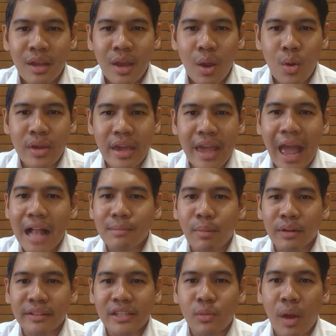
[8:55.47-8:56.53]
okay
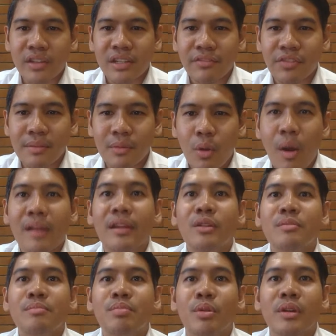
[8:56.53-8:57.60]
albert is watching from kuala
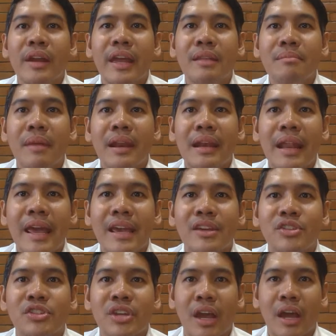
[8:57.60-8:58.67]
lumpur in
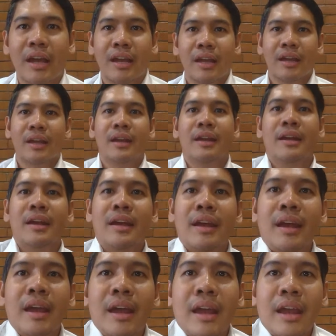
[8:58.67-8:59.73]
malaysia
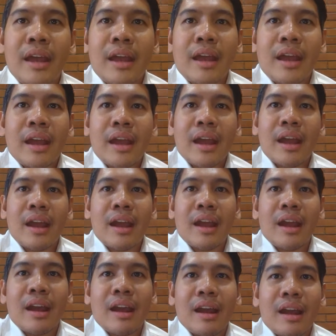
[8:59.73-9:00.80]

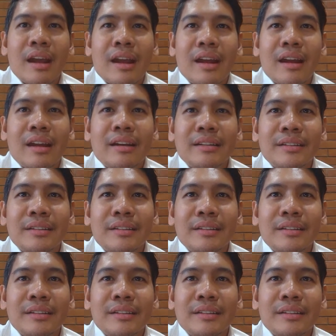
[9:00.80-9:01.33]
uh,